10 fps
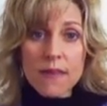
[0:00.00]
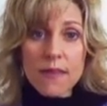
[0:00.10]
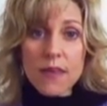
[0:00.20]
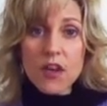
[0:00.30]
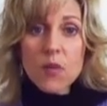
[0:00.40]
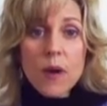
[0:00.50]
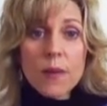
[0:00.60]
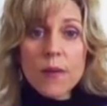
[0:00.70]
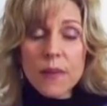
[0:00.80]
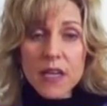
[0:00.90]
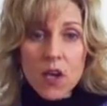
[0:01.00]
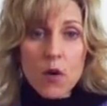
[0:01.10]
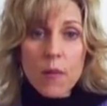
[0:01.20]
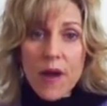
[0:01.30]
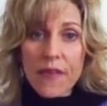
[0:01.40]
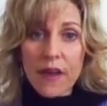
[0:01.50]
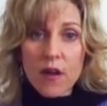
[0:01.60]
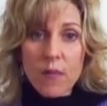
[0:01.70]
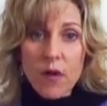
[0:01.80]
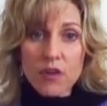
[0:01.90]
then you probably know about that
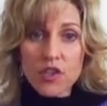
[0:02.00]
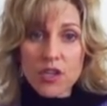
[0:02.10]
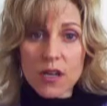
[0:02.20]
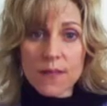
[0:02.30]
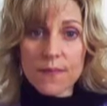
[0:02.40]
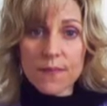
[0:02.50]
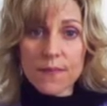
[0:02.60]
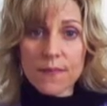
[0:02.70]
compulsion.